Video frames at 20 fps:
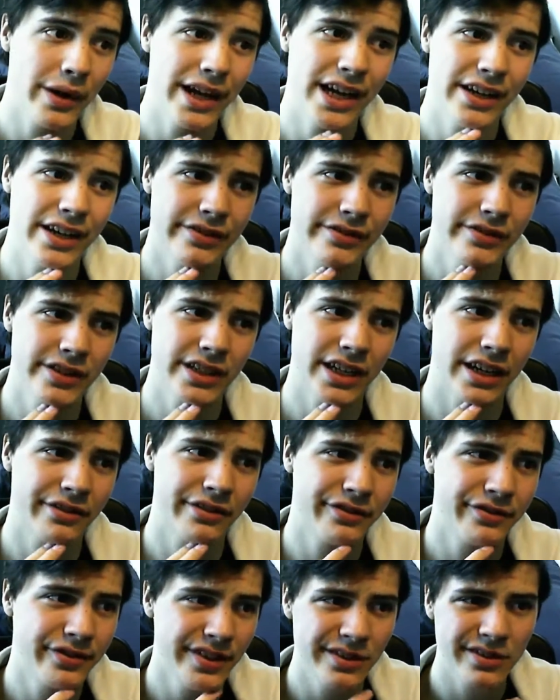
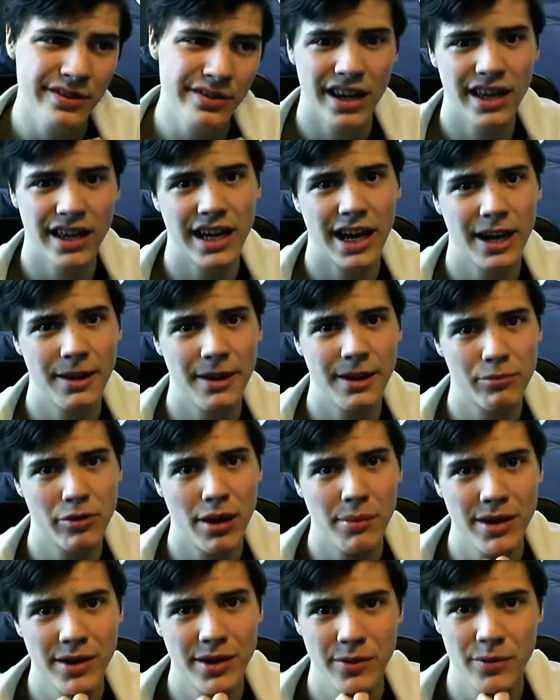However, I feel like
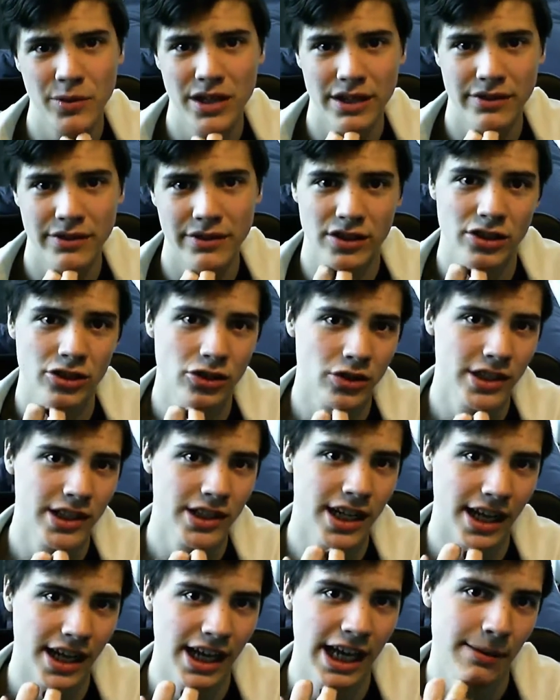I probably would have
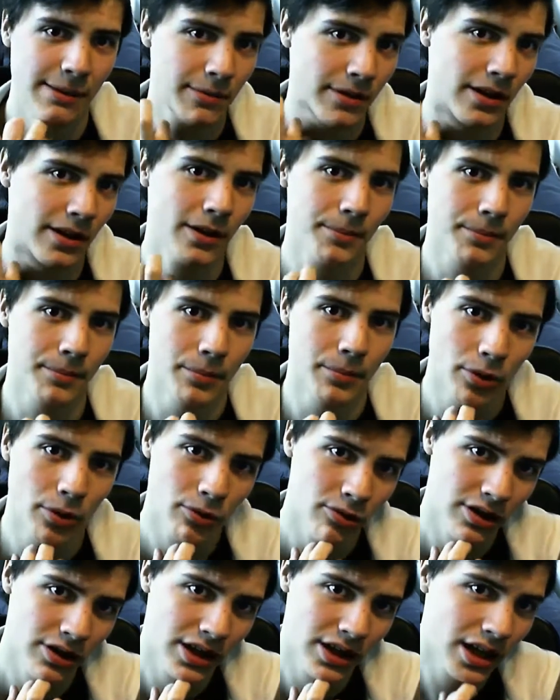enjoyed that game a lot
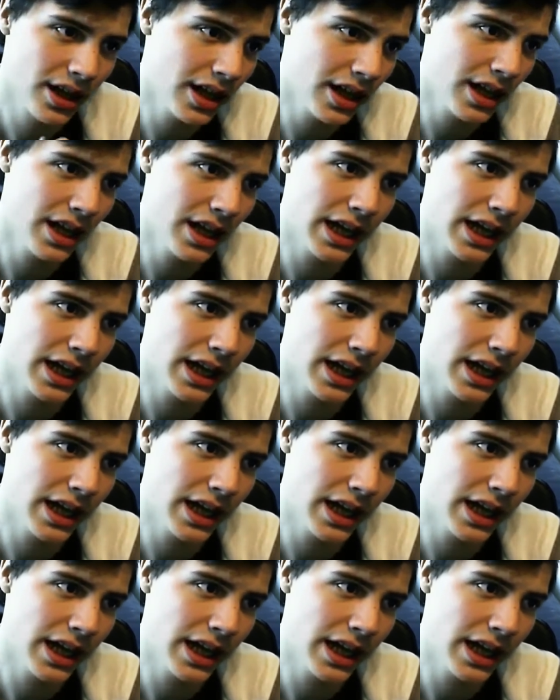more